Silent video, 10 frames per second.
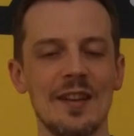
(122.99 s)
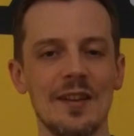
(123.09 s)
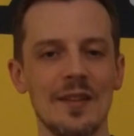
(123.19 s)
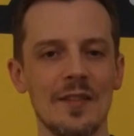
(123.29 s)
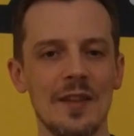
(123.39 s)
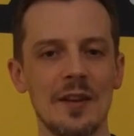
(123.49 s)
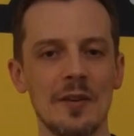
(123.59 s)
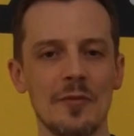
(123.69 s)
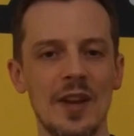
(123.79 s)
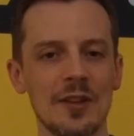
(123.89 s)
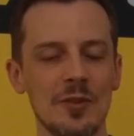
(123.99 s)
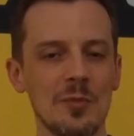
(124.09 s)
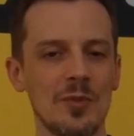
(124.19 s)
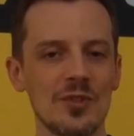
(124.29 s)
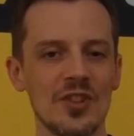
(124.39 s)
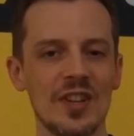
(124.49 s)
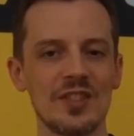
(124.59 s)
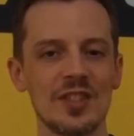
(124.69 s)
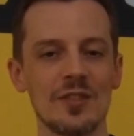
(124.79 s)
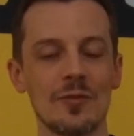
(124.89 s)
a factory Porsche
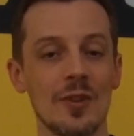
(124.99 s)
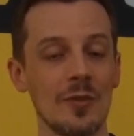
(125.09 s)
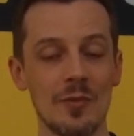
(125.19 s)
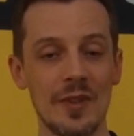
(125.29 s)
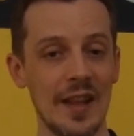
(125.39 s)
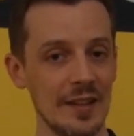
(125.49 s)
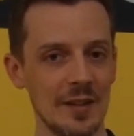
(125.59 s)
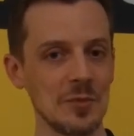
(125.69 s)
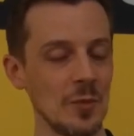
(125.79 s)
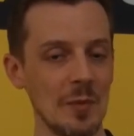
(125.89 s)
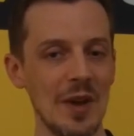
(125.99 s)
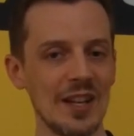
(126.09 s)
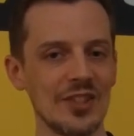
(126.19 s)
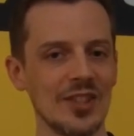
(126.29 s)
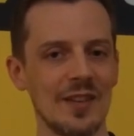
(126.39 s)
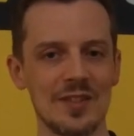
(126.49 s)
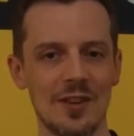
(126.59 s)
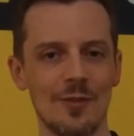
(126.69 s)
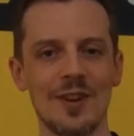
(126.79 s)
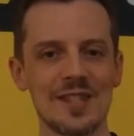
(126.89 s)
engine that comes with balance shafts, and
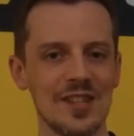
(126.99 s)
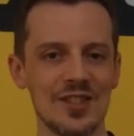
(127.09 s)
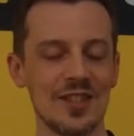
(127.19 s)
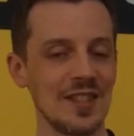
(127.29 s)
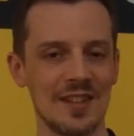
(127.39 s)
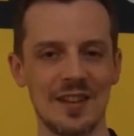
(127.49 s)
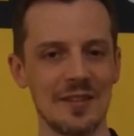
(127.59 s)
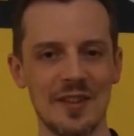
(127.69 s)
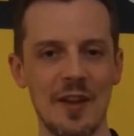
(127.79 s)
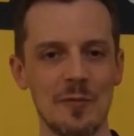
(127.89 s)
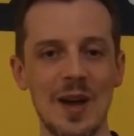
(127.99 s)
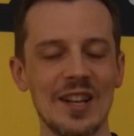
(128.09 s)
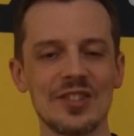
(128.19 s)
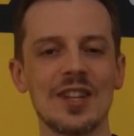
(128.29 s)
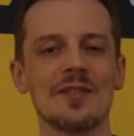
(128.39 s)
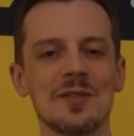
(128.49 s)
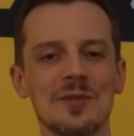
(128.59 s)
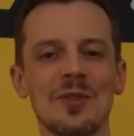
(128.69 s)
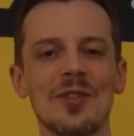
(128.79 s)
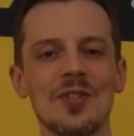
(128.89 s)
our race engine does not have balance shafts, of
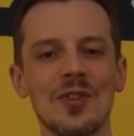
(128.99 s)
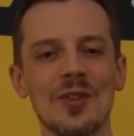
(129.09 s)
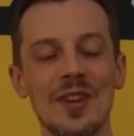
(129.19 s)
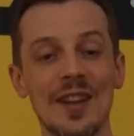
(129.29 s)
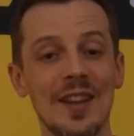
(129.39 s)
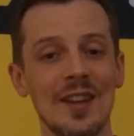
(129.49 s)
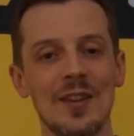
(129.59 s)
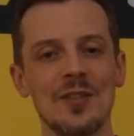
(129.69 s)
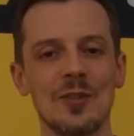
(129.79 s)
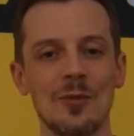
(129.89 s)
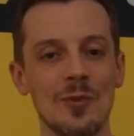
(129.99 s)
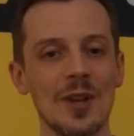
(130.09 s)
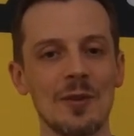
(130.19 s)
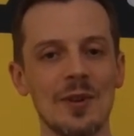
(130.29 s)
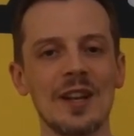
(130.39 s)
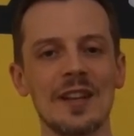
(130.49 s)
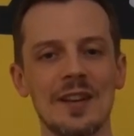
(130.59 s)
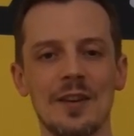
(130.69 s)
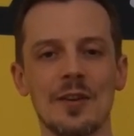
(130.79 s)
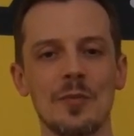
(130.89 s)
course. So really
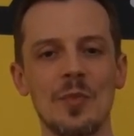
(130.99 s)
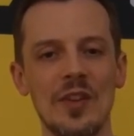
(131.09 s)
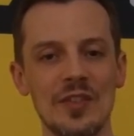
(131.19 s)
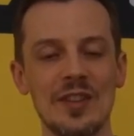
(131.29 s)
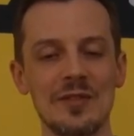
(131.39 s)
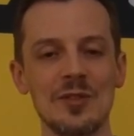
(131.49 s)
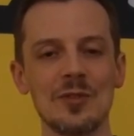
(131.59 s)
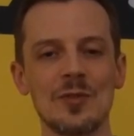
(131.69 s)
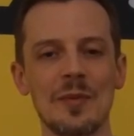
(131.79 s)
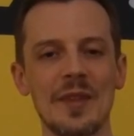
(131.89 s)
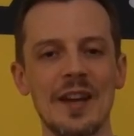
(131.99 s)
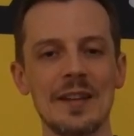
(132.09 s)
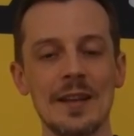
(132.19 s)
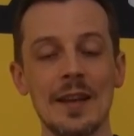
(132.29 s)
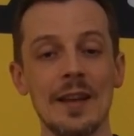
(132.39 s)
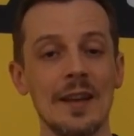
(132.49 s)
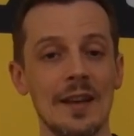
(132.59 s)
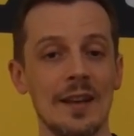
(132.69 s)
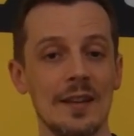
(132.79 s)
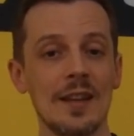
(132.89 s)
positive news from that.
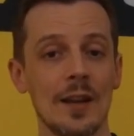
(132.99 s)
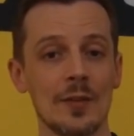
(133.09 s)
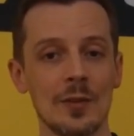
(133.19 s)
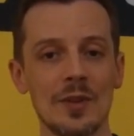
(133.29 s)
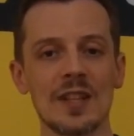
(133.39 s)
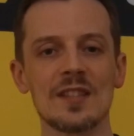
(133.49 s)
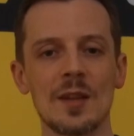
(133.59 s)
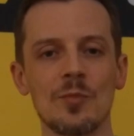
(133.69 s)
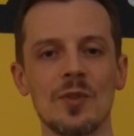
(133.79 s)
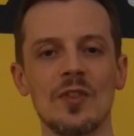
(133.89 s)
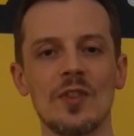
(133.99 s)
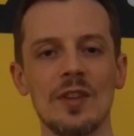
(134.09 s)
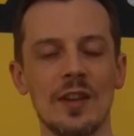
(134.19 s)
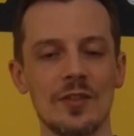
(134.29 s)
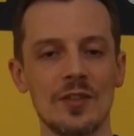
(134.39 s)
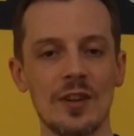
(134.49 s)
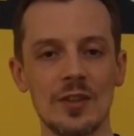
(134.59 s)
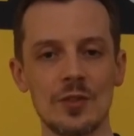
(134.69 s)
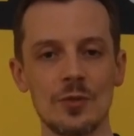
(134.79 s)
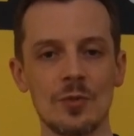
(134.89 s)
And yeah, so next up was
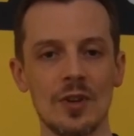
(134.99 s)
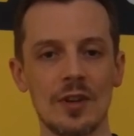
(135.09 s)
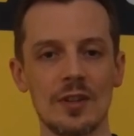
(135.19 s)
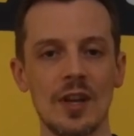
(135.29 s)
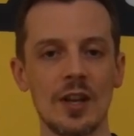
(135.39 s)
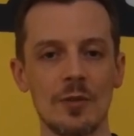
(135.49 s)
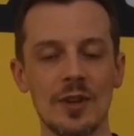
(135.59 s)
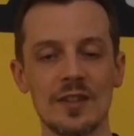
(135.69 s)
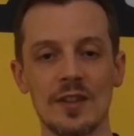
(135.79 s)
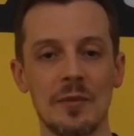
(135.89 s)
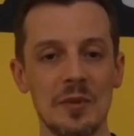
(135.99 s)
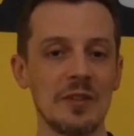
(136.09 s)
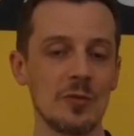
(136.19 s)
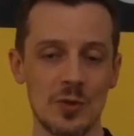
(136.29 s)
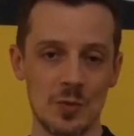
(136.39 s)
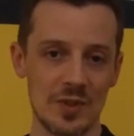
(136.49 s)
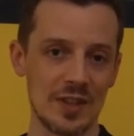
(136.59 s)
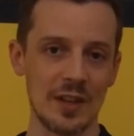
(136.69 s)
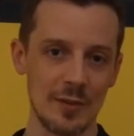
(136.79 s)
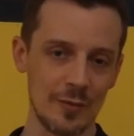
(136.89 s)
starting to dyno it. I mean, of course, we're
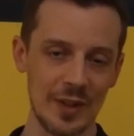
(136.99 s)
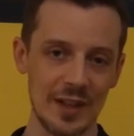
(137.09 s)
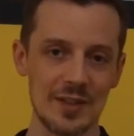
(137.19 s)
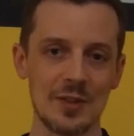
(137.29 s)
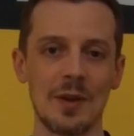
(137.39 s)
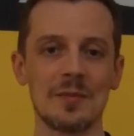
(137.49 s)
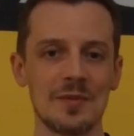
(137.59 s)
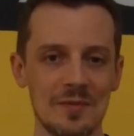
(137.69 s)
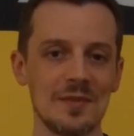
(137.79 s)
still in Finland, so I'm